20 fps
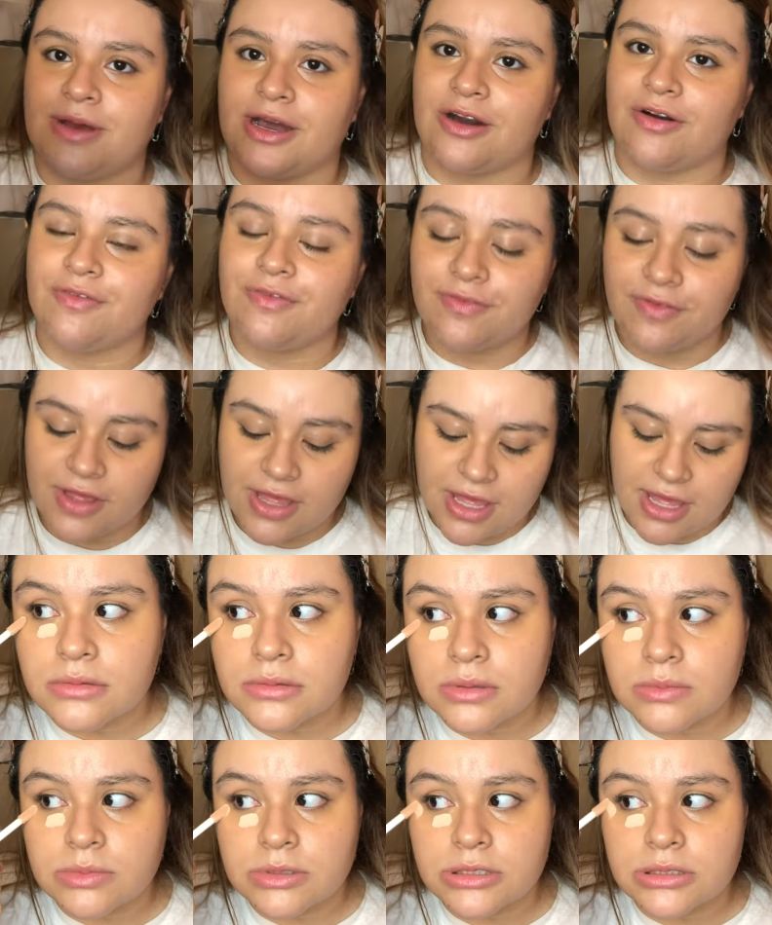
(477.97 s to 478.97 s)
e.l.f.
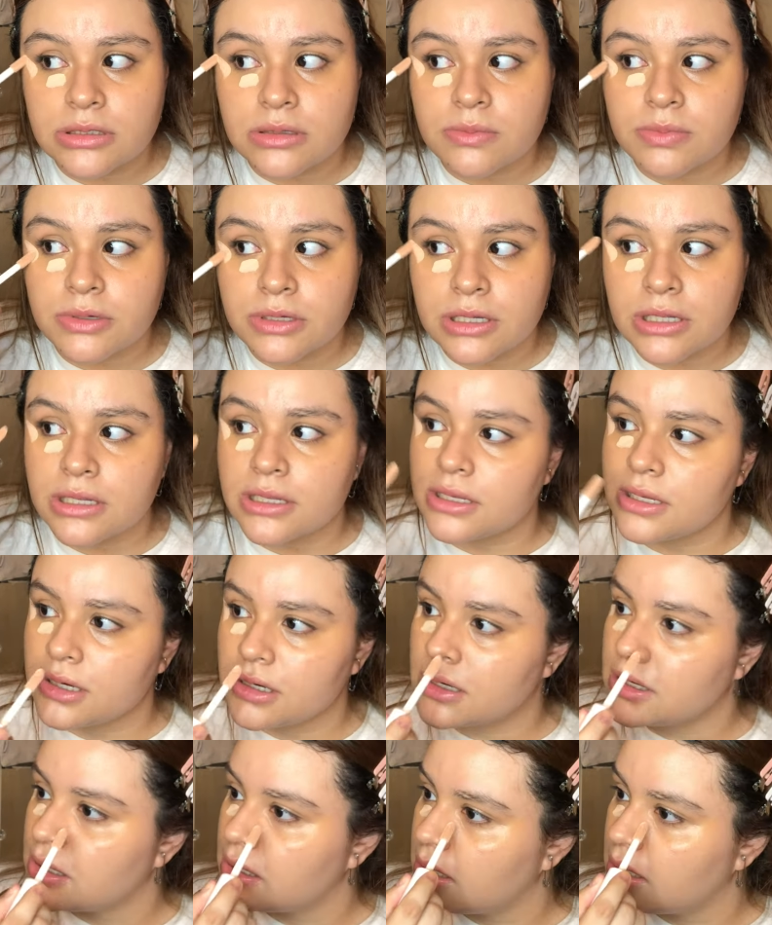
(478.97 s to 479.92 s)
So I'm just gonna put it here,